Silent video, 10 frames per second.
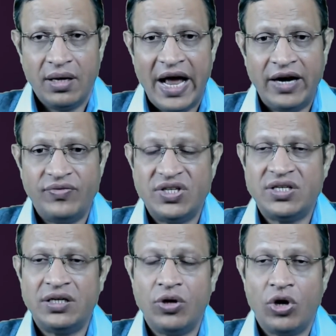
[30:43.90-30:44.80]
had
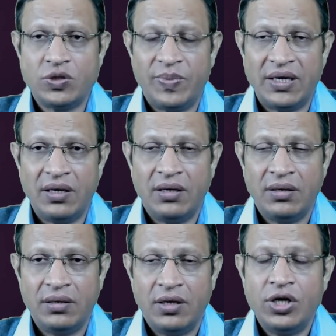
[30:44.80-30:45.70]
visited the hospital,
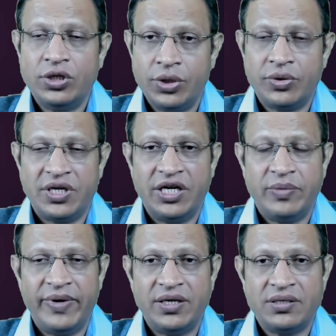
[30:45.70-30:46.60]
took
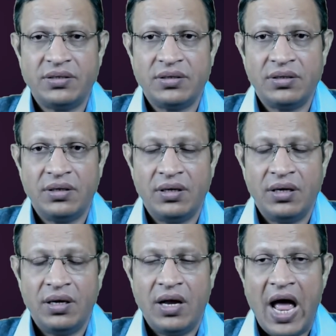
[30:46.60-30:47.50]
treatment,
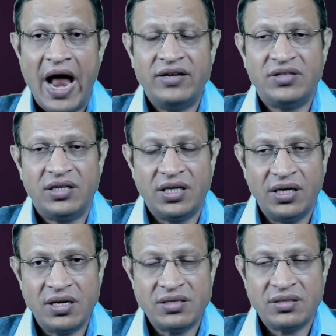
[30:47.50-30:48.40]
and threatened
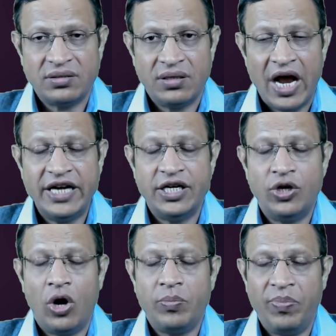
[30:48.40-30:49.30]
us and did
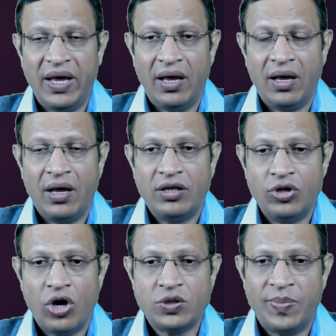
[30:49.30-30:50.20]
not pay the
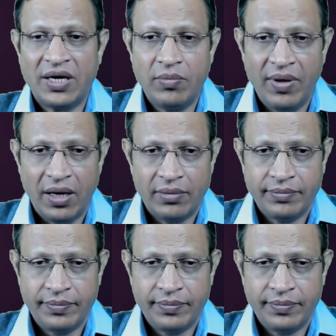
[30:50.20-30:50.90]
hospital bill.